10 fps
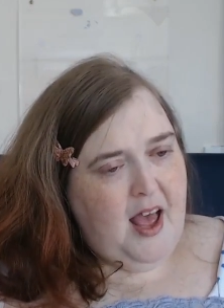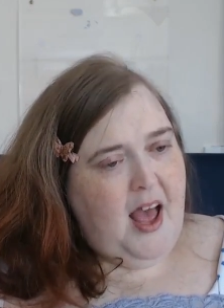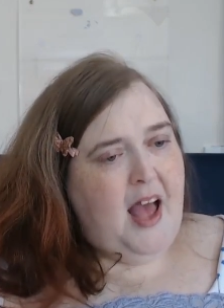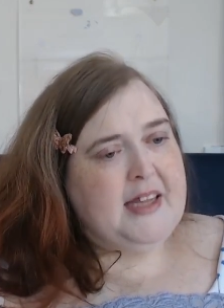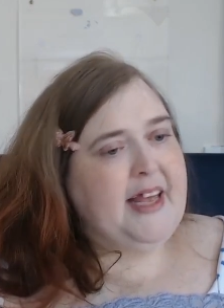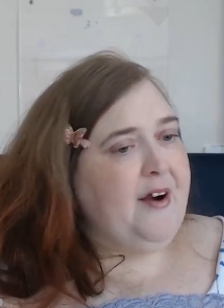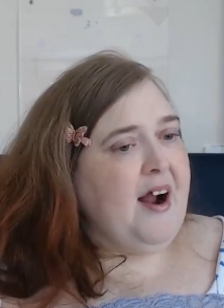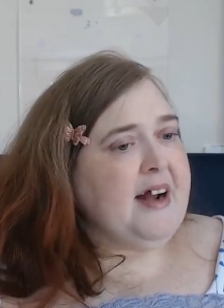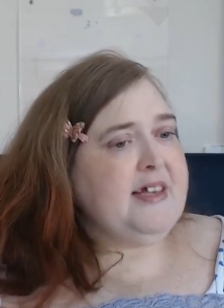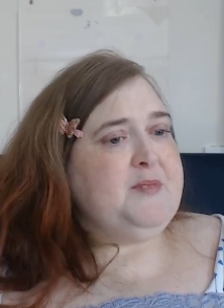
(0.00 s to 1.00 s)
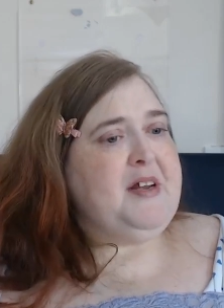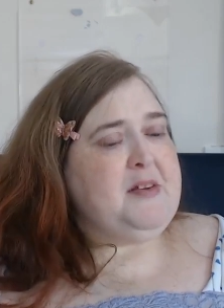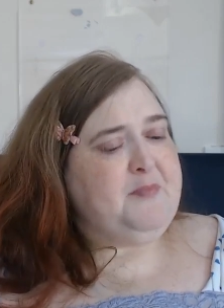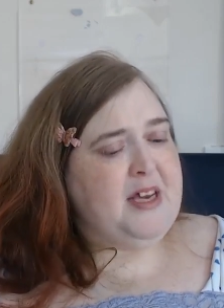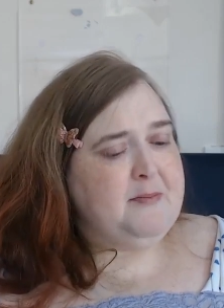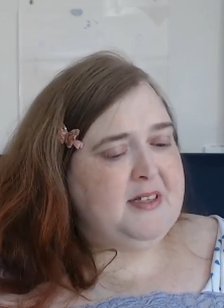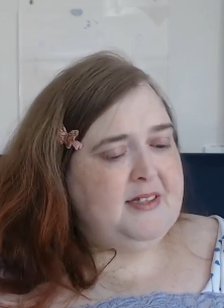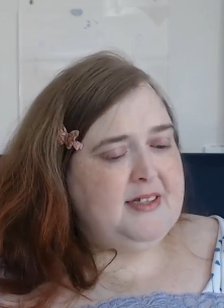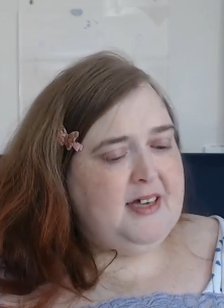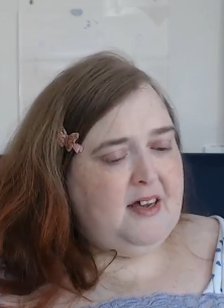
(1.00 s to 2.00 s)
There aren't as many beeps and
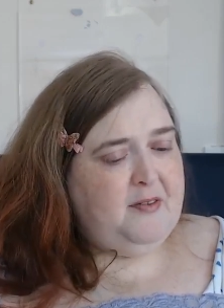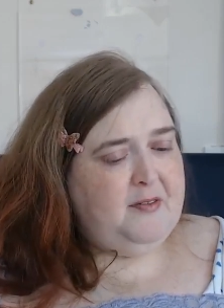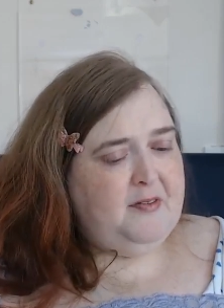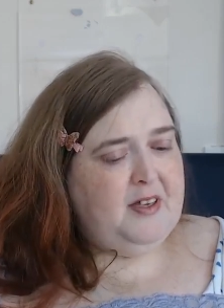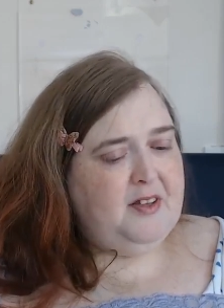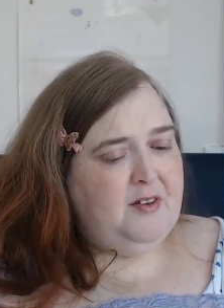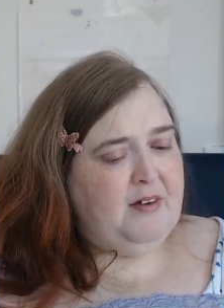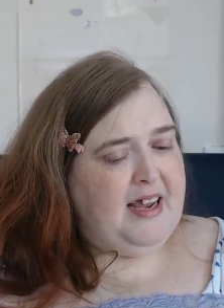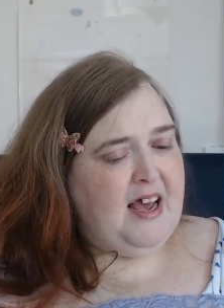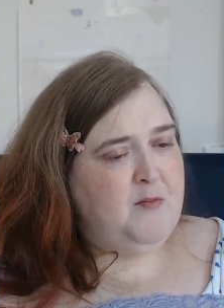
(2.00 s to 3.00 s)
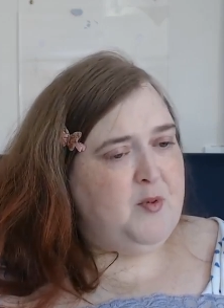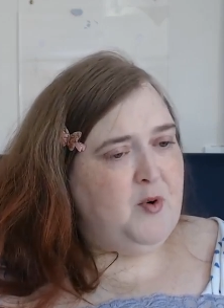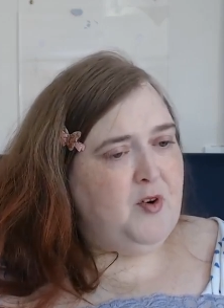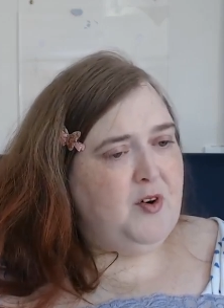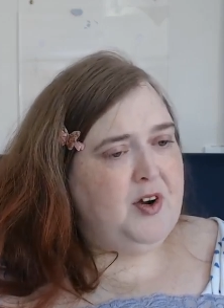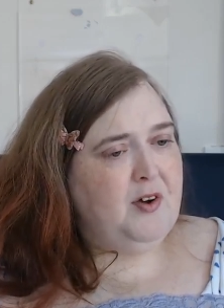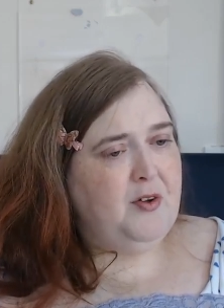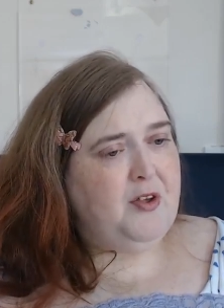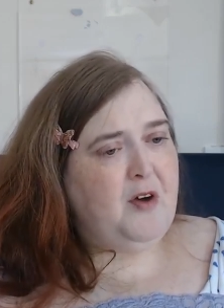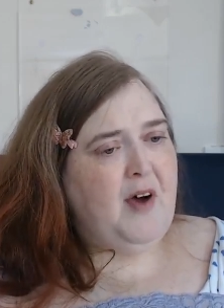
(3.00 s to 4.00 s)
stuff in the rehab ward,
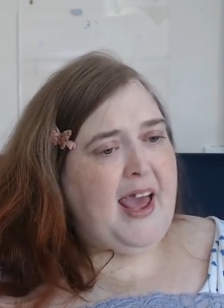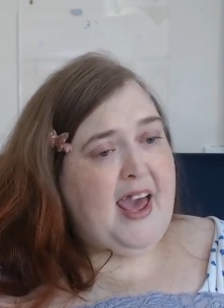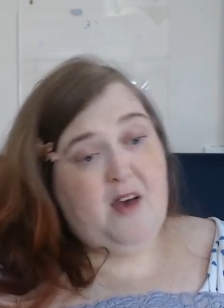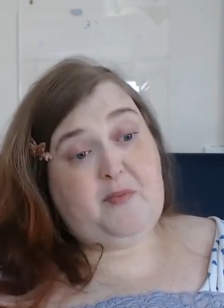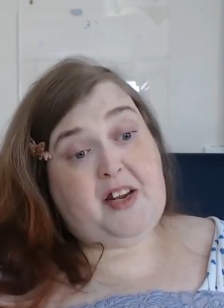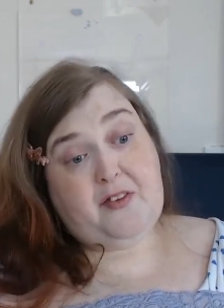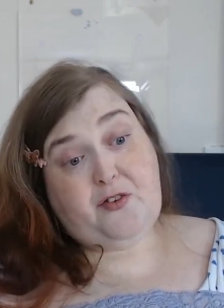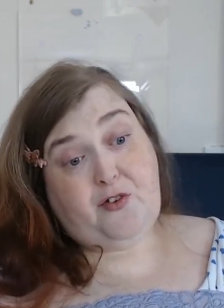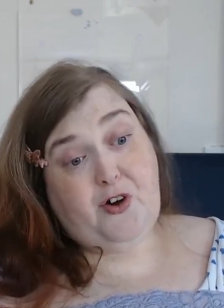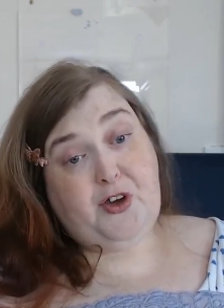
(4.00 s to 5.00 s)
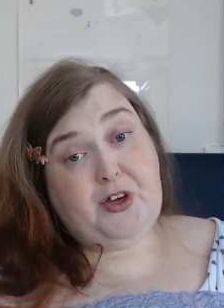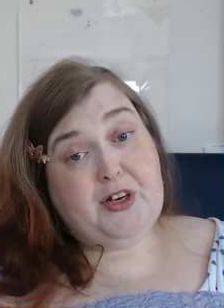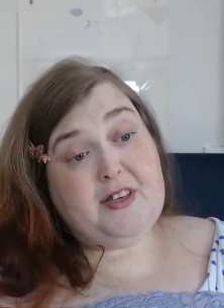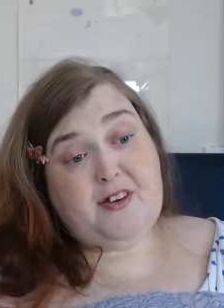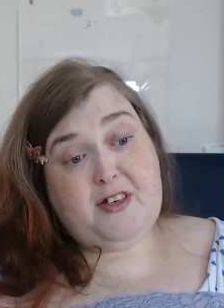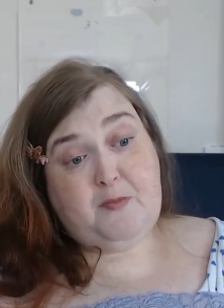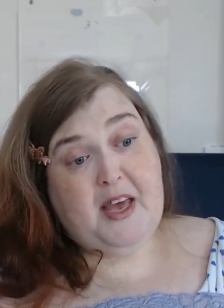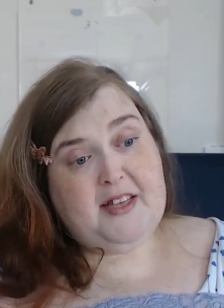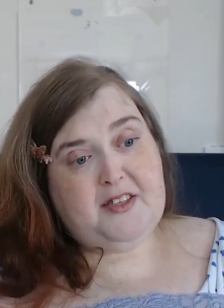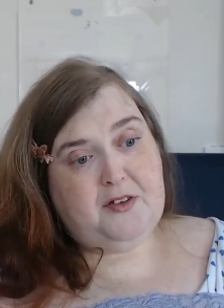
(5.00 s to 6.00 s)
although I am near the stroke unit, so it
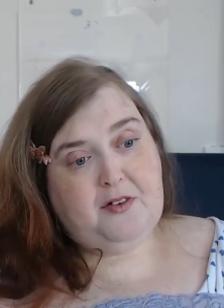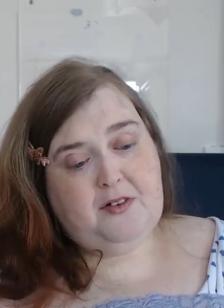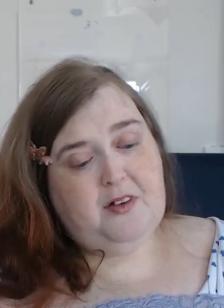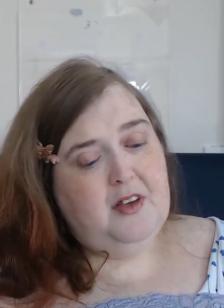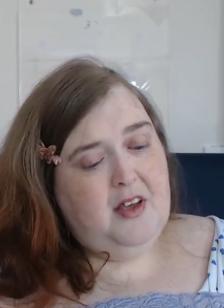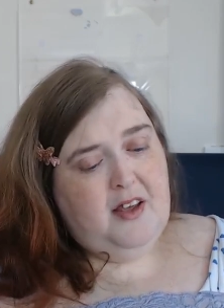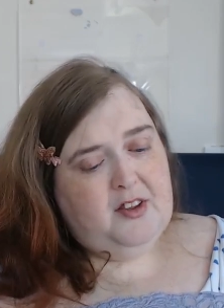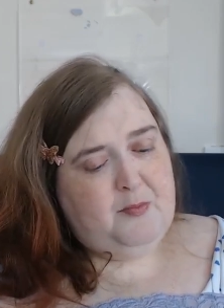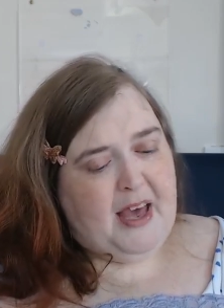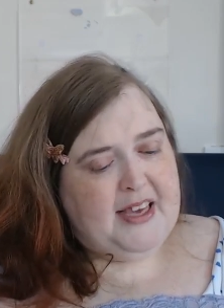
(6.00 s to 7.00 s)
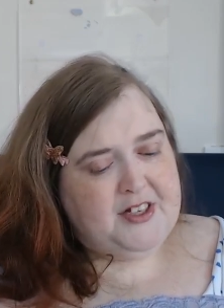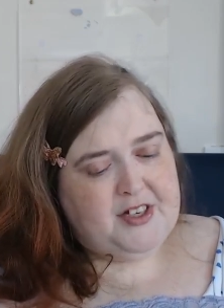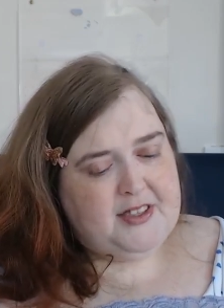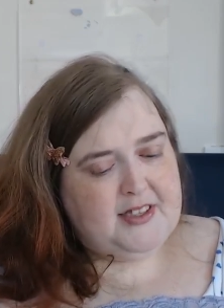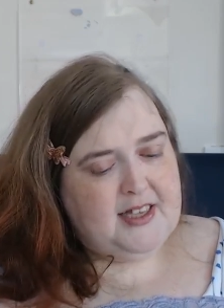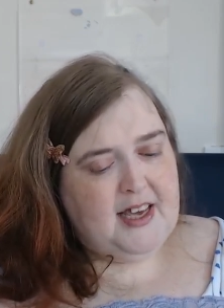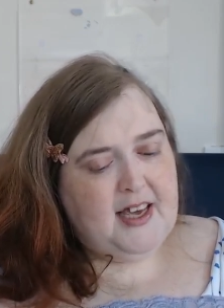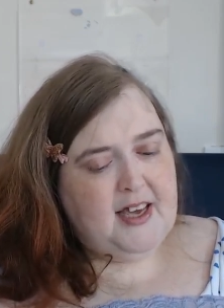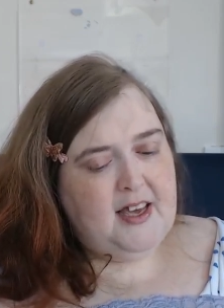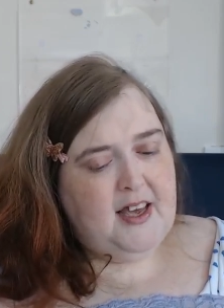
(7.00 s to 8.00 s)
depends on the patients
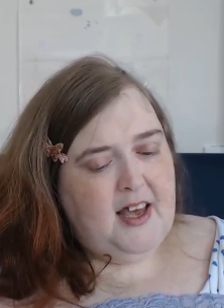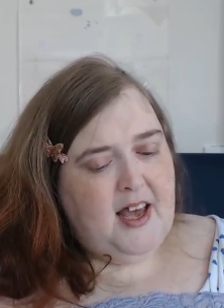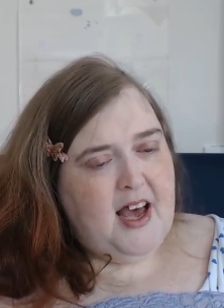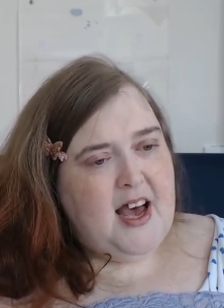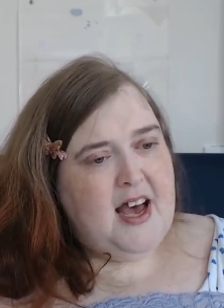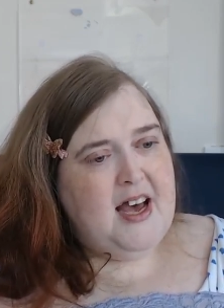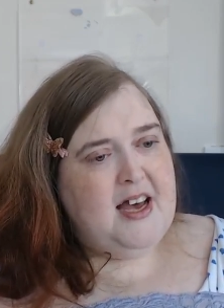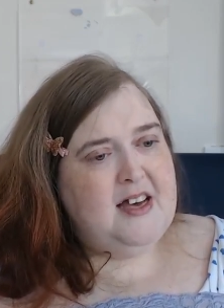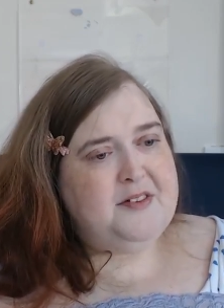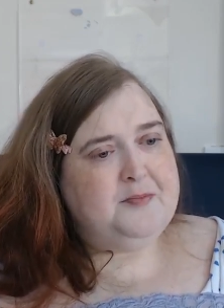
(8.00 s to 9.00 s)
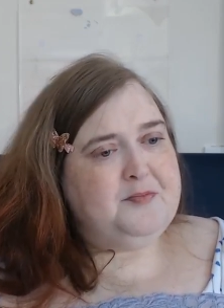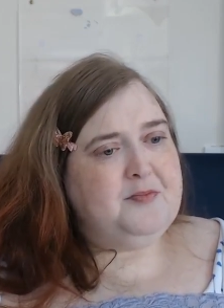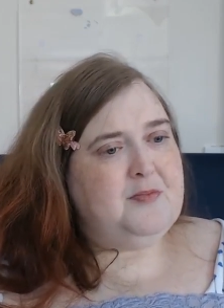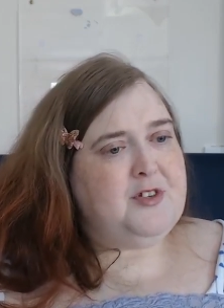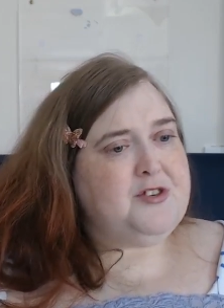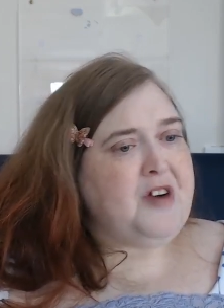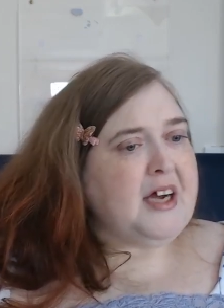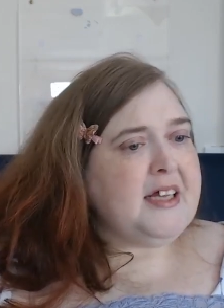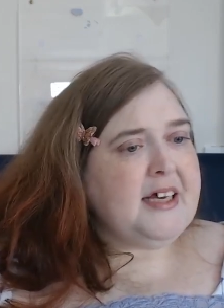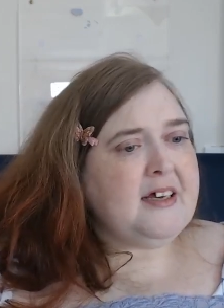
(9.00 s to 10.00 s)
there.
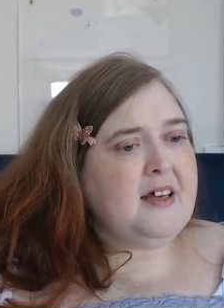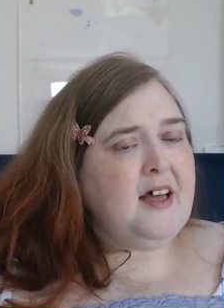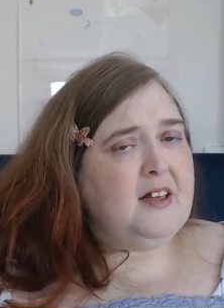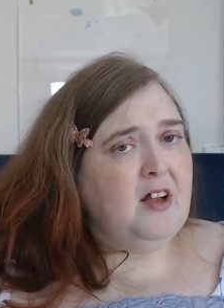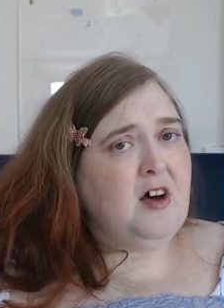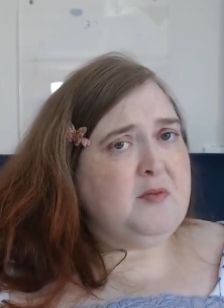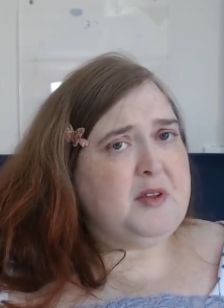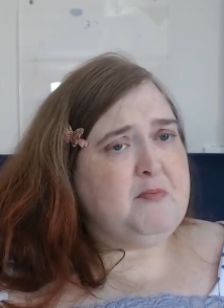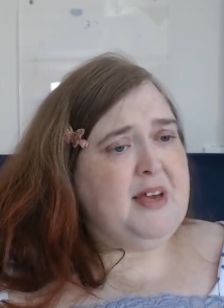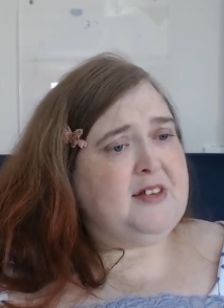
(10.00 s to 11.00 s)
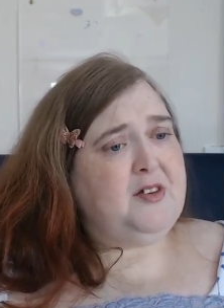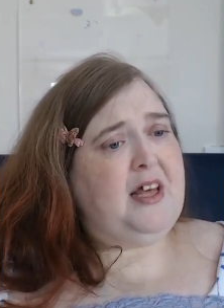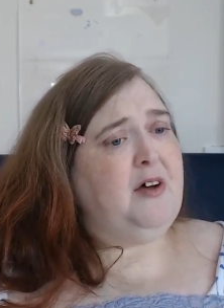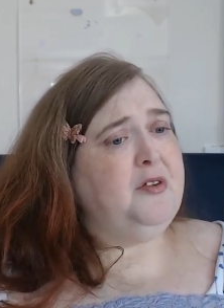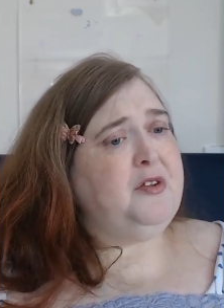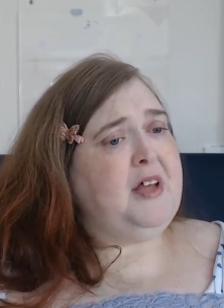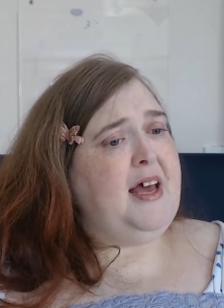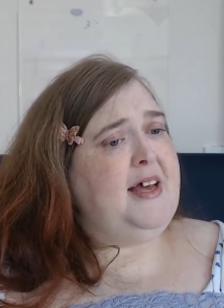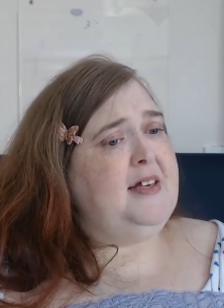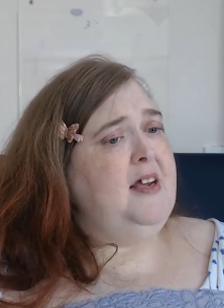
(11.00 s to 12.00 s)
Struggling a lot with mental health
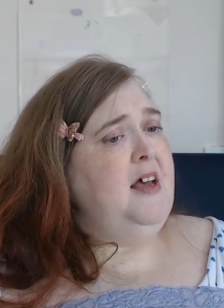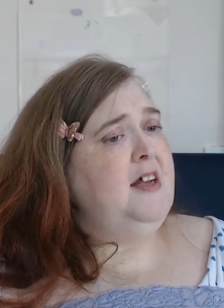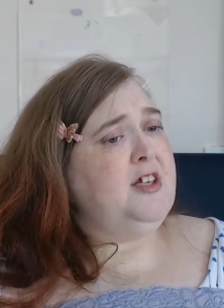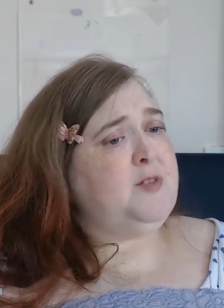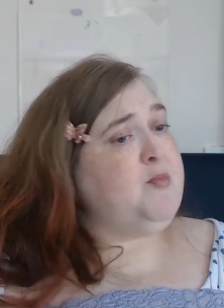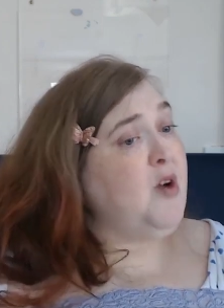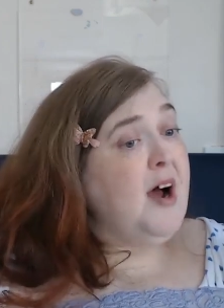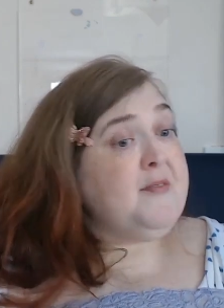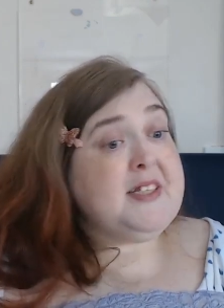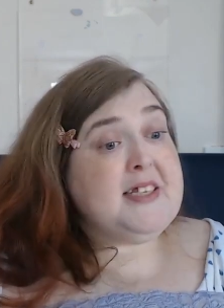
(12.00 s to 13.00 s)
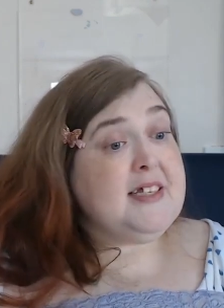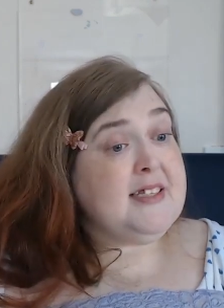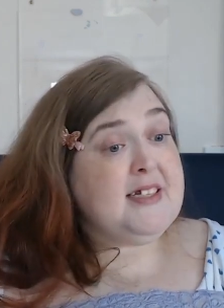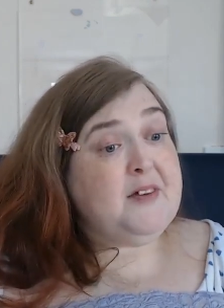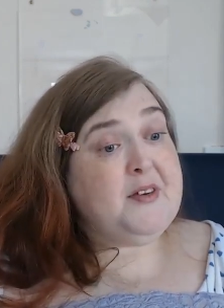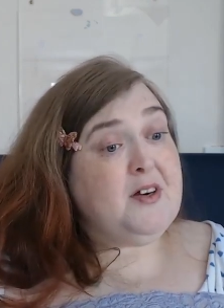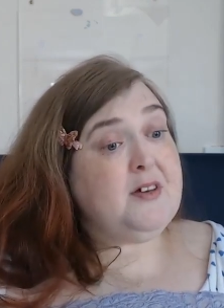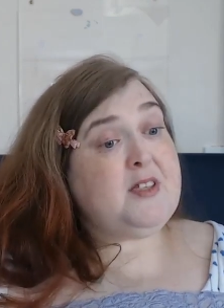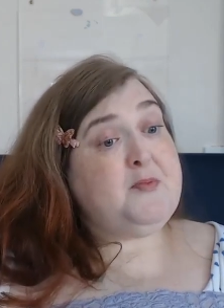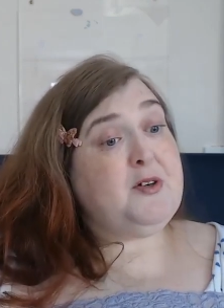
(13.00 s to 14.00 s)
and just privacy and stuff in
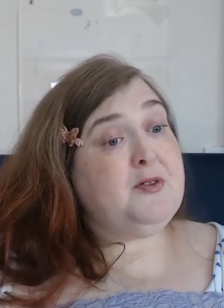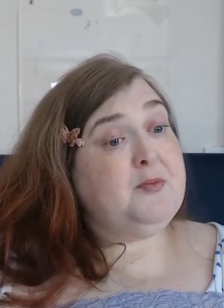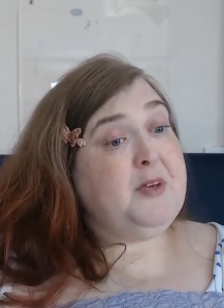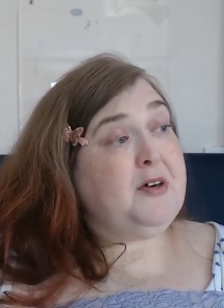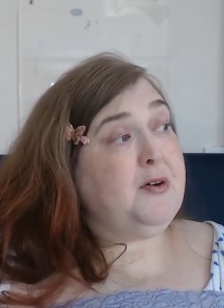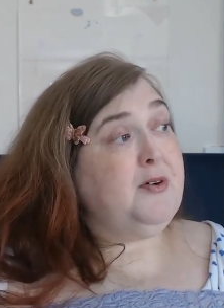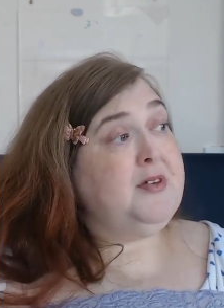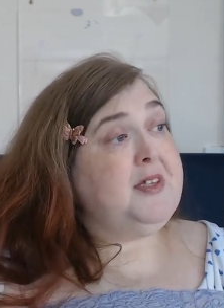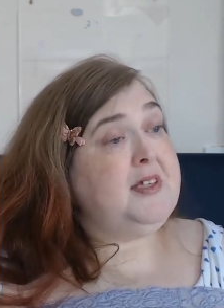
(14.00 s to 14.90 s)
hospital, because